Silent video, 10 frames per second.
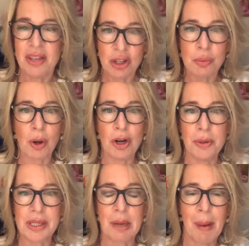This is what
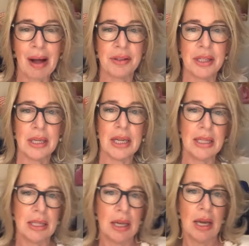Lewis Capaldi
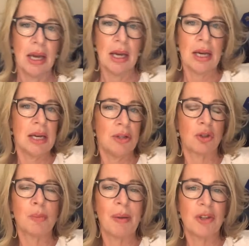needs. He
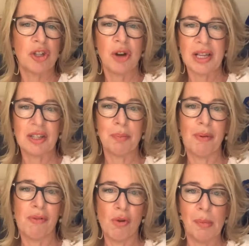talks about the stress of
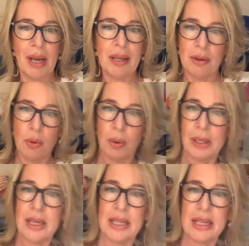performing. All
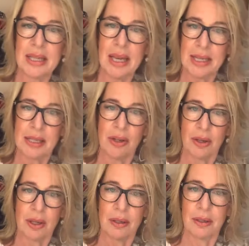he needs is this,
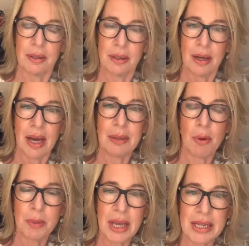look.
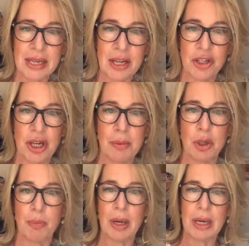Anyone with ADHD would
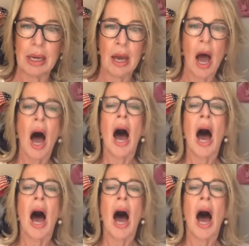do brilliantly.